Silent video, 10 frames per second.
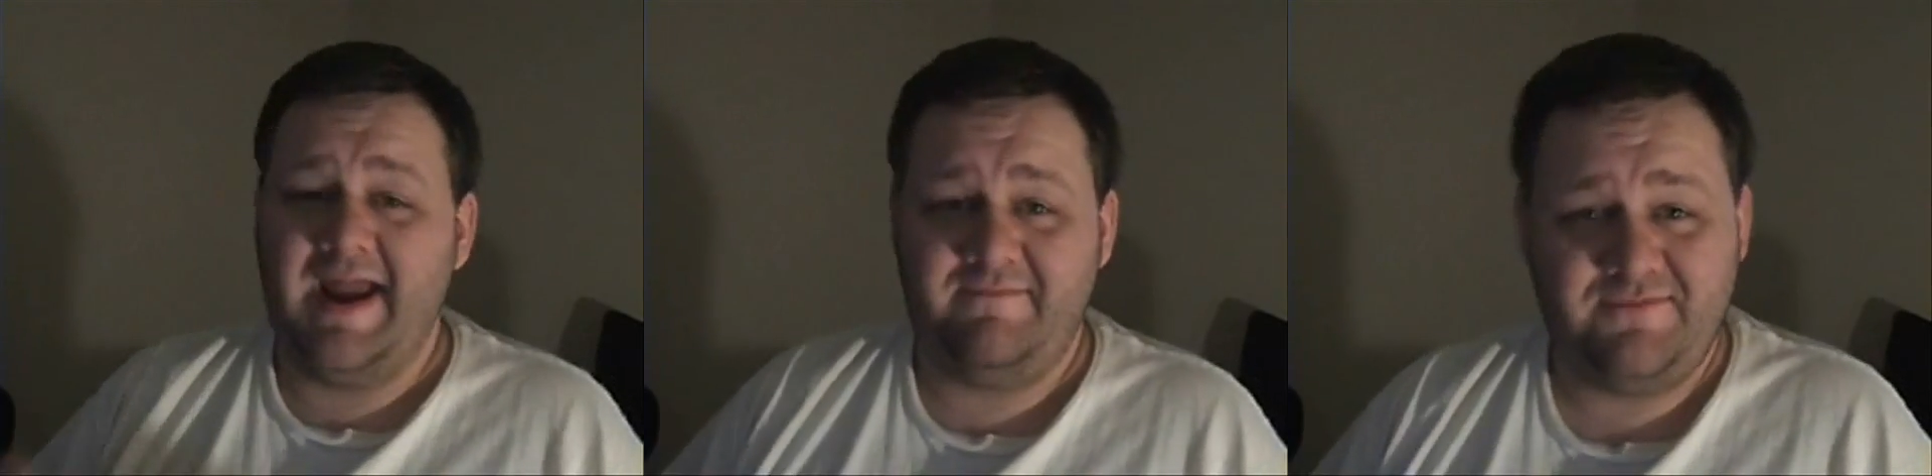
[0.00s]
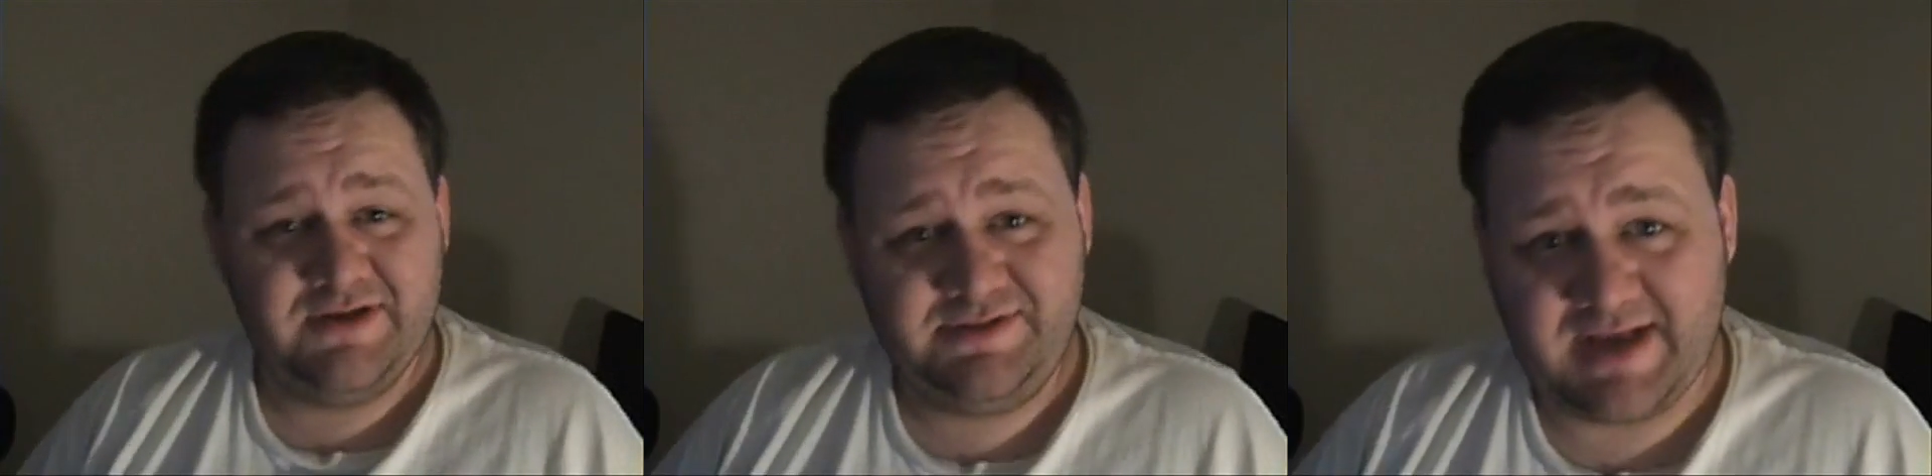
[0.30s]

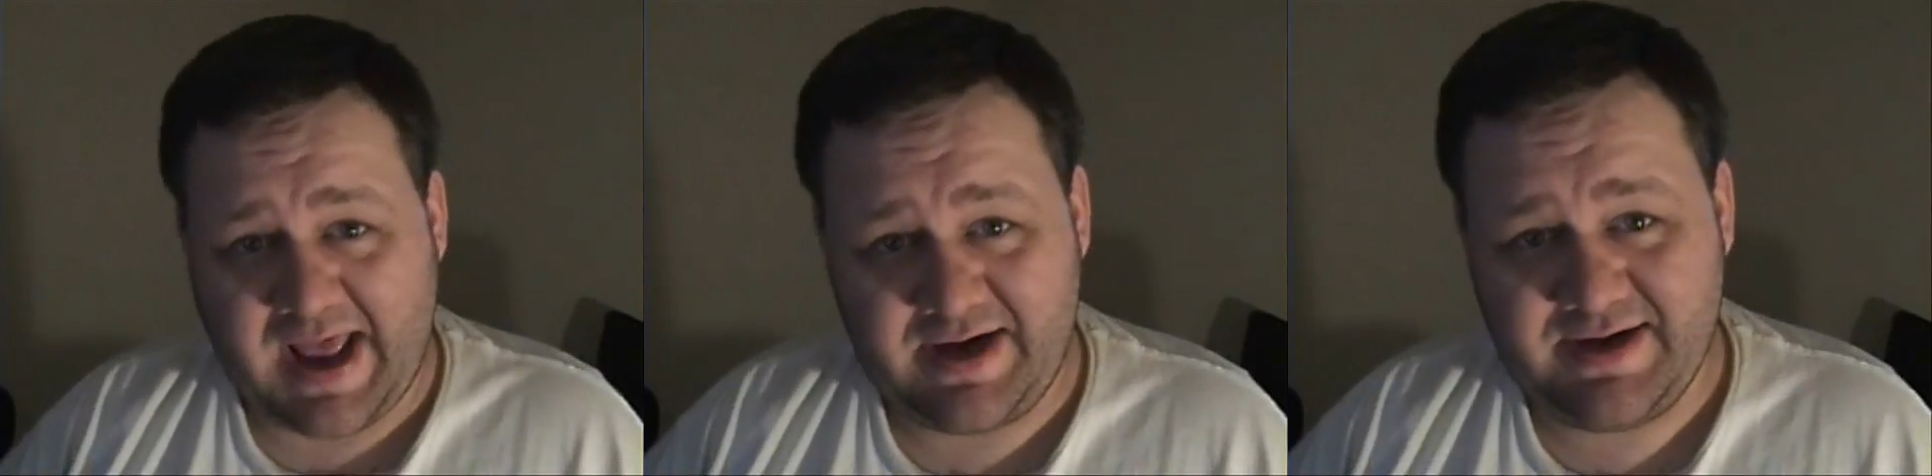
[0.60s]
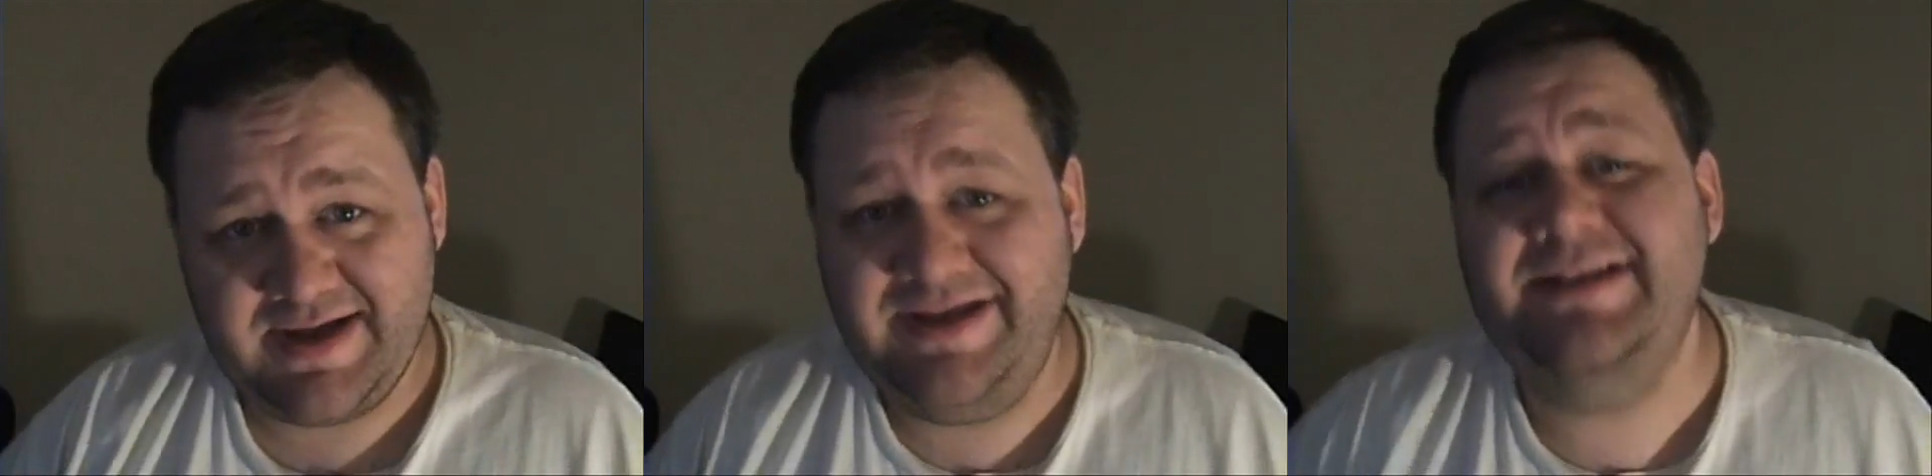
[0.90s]
Every
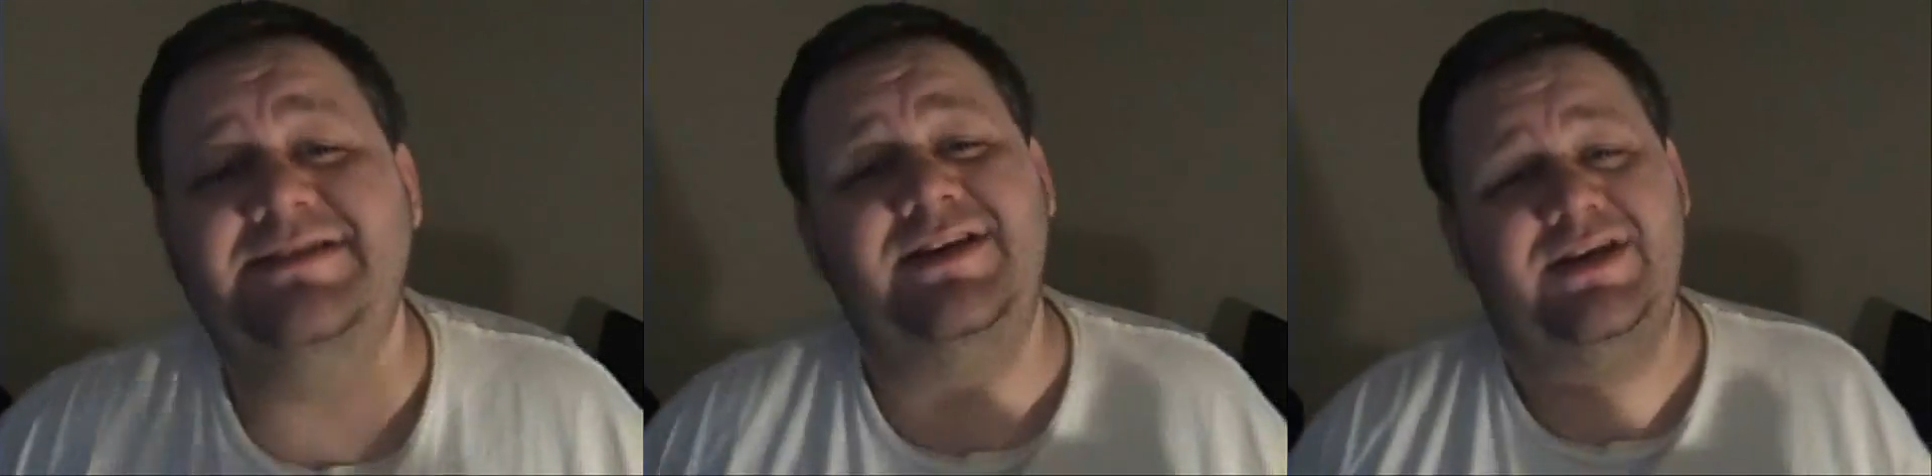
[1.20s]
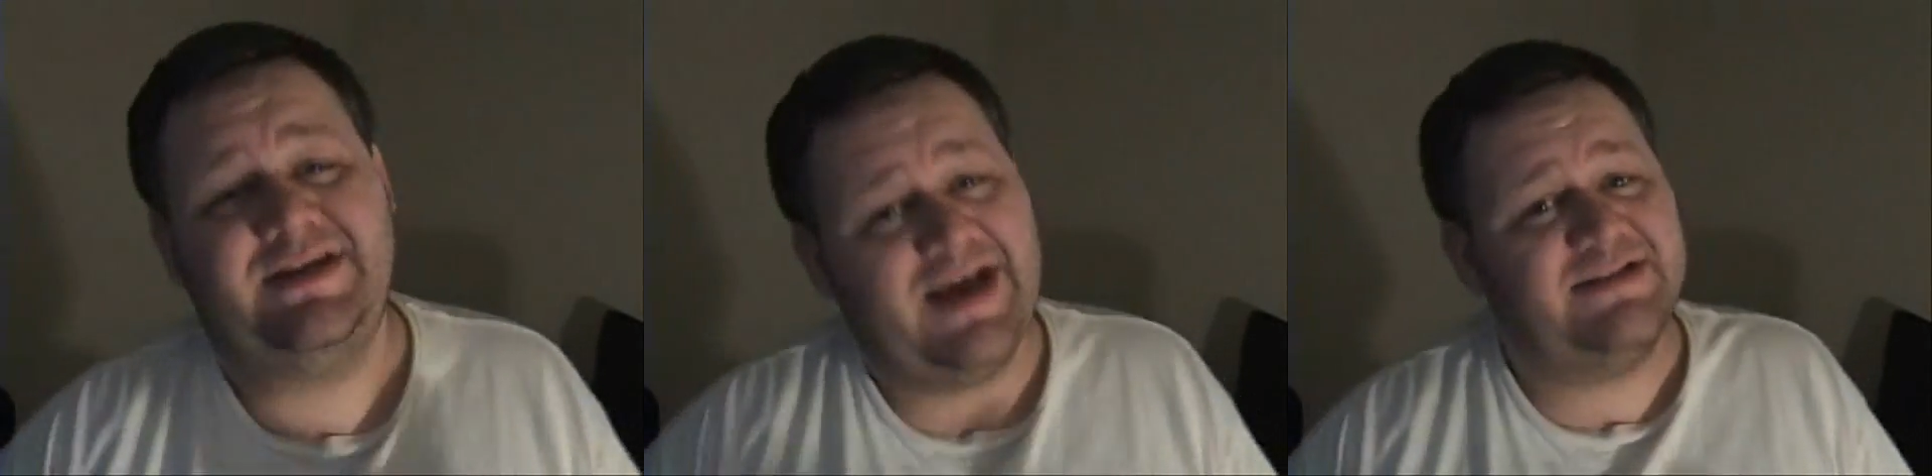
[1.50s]
Saturday is
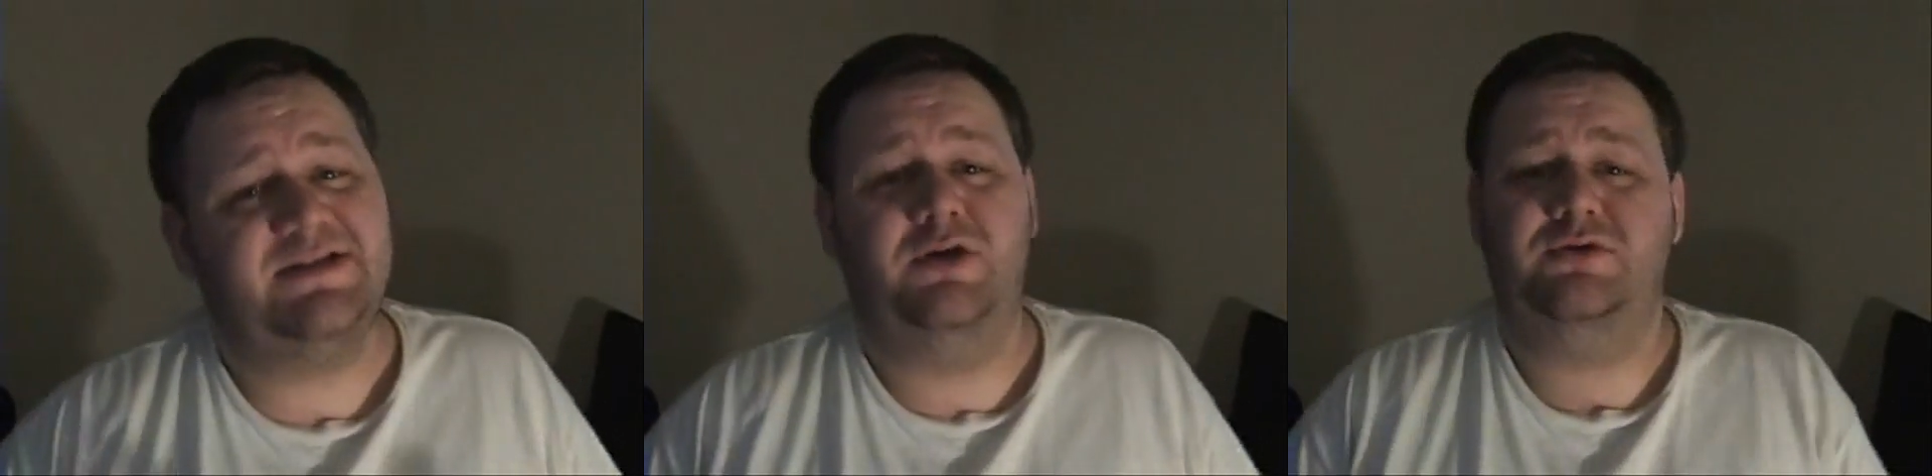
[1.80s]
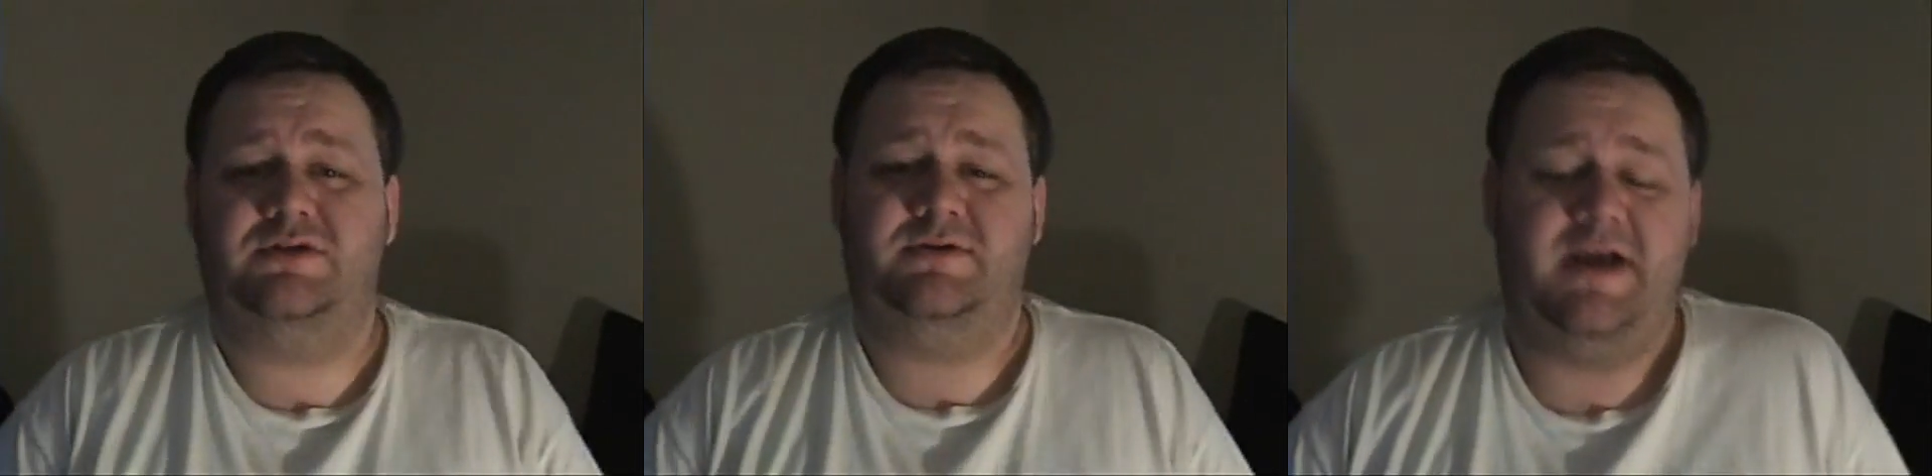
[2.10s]
guest
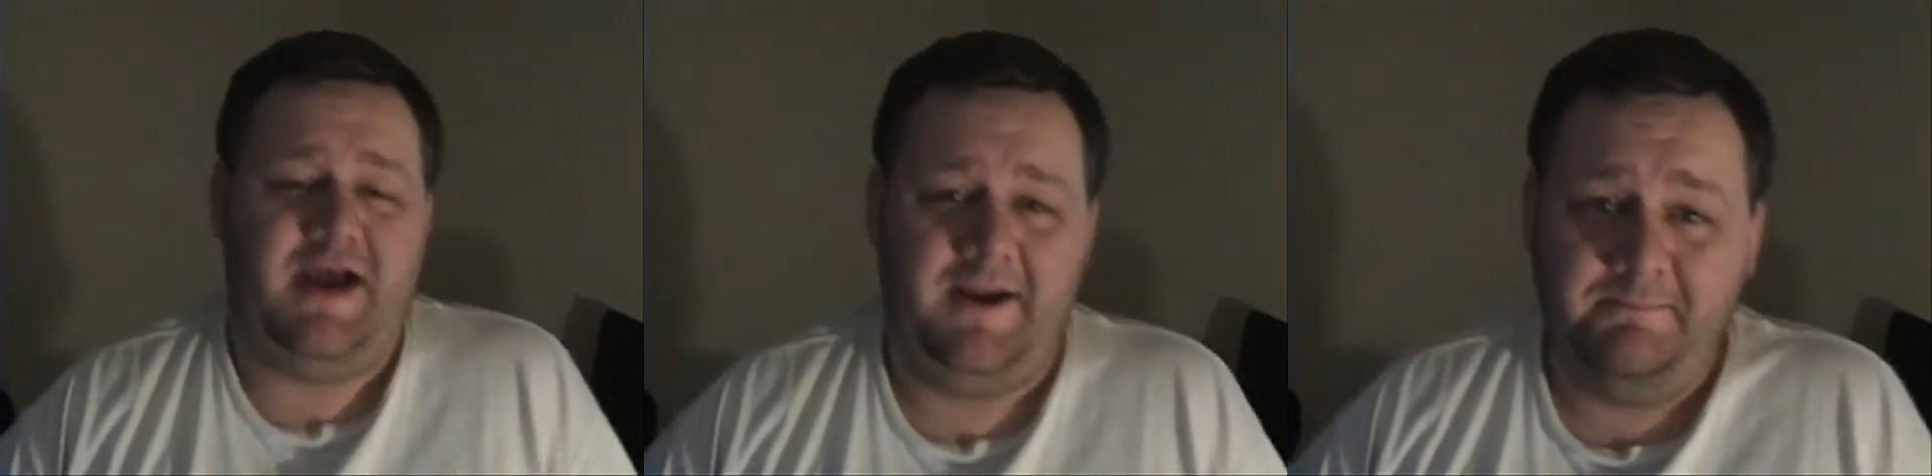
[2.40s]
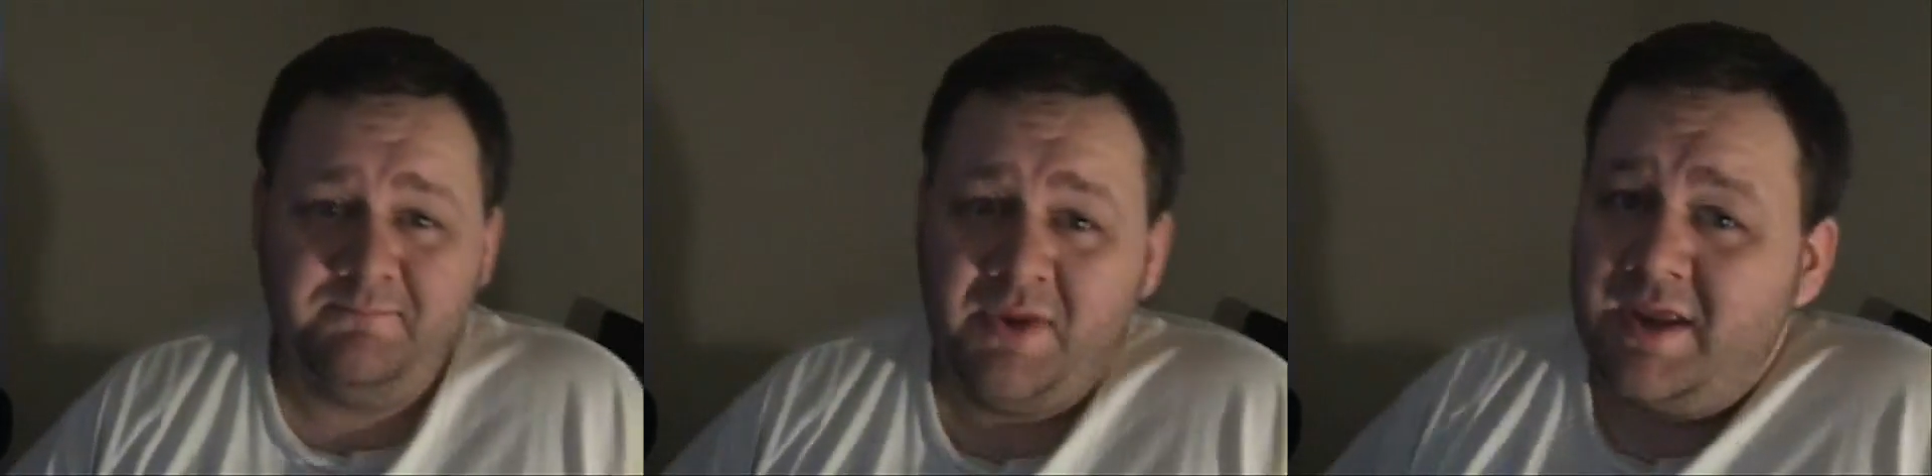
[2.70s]
host time.